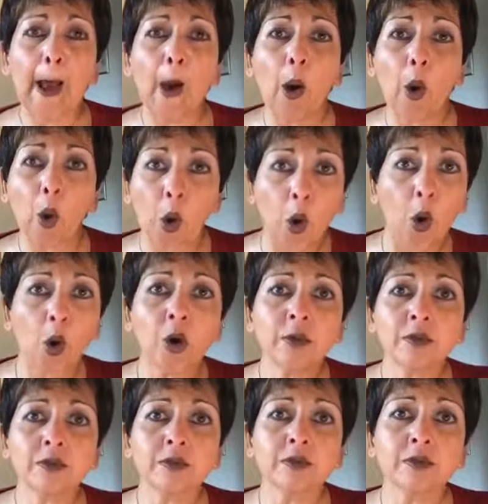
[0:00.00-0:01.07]
Or
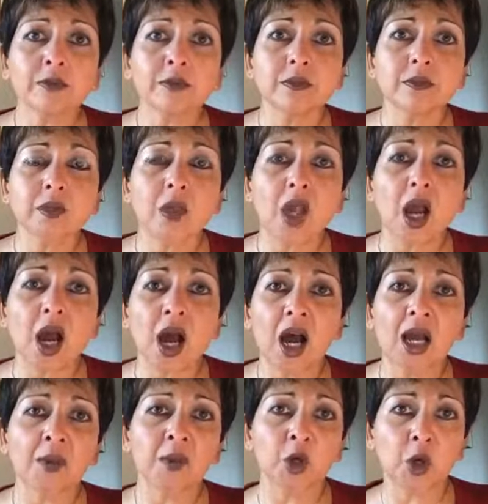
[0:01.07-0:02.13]

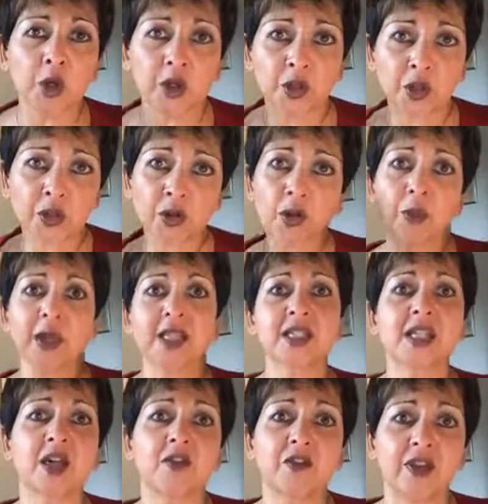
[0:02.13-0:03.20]
I'm going to throw
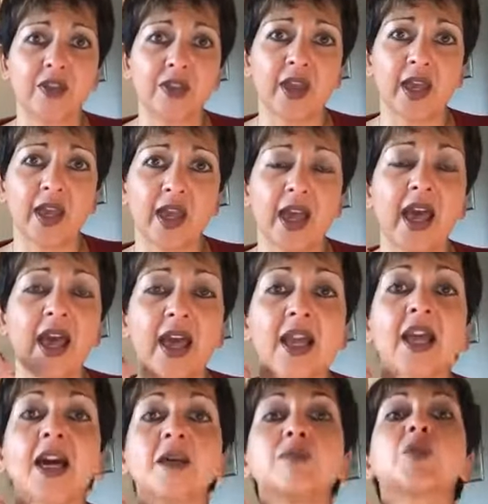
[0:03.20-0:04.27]
myself in there and
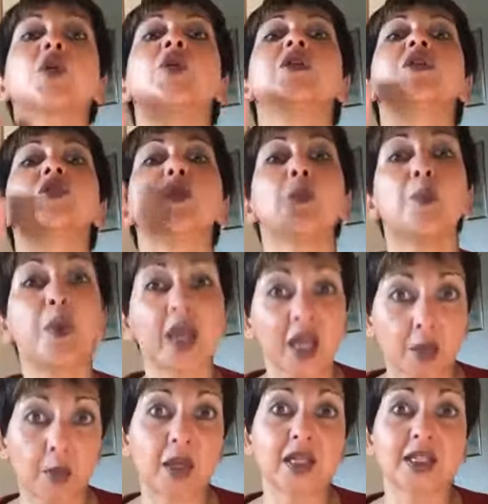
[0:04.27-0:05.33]
I'm going to make
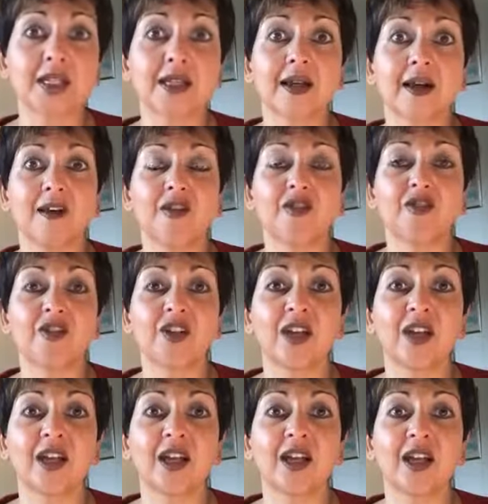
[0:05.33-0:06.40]
myself
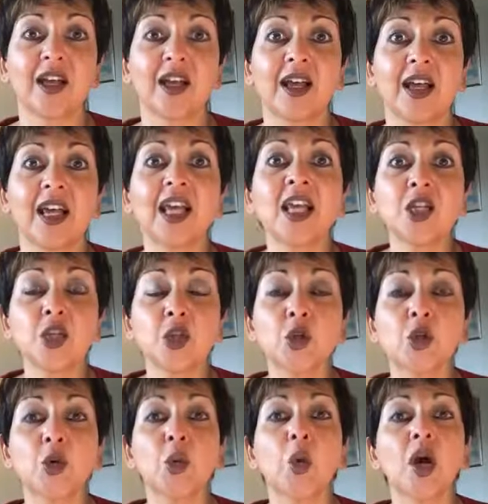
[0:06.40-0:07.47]

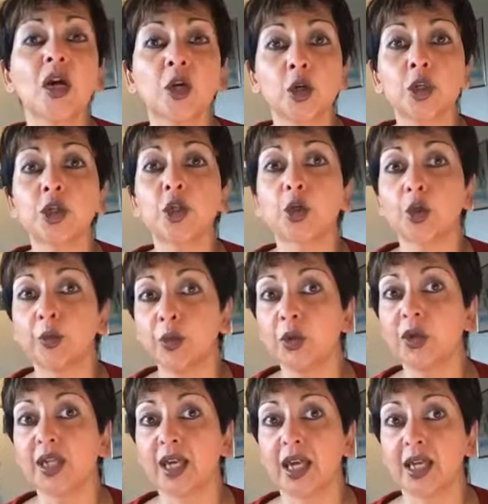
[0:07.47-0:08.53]
into a good
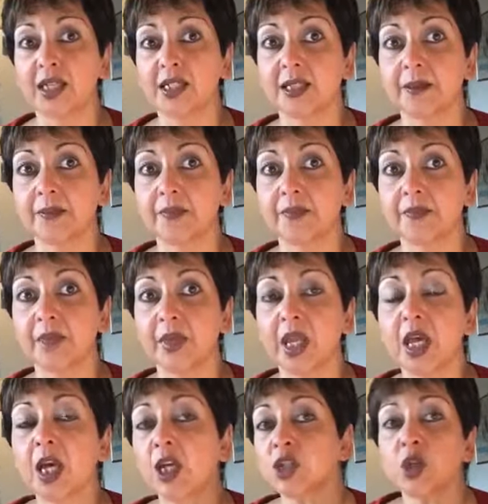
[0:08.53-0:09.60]
communicator.
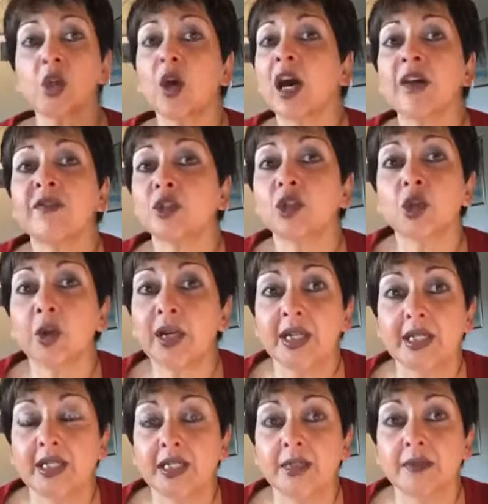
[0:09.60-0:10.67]
So you have a
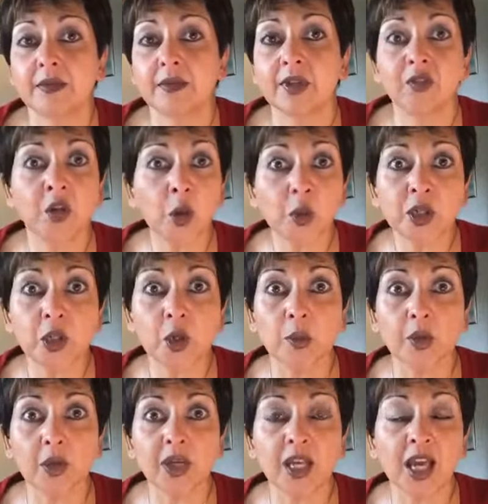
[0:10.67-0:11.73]
choice. If you don't want to
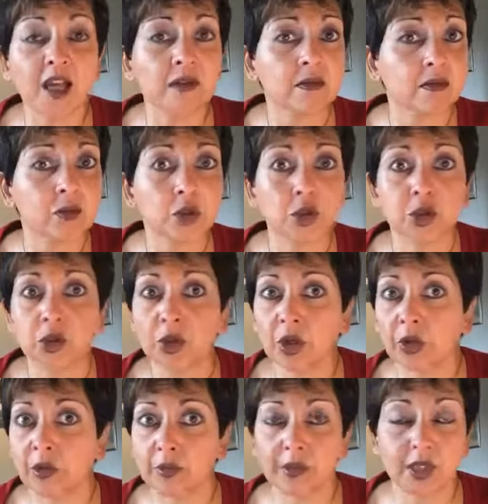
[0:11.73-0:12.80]
communicate, sure,
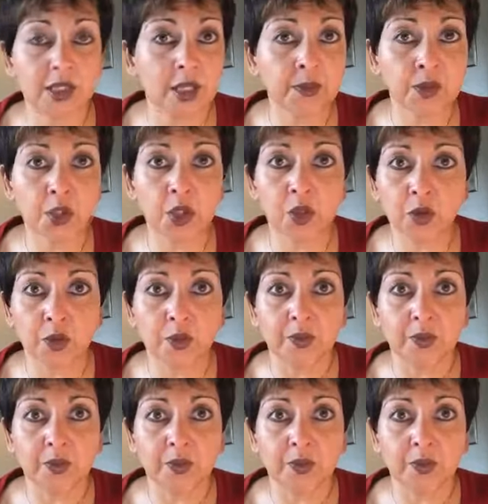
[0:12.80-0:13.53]
it's up to you.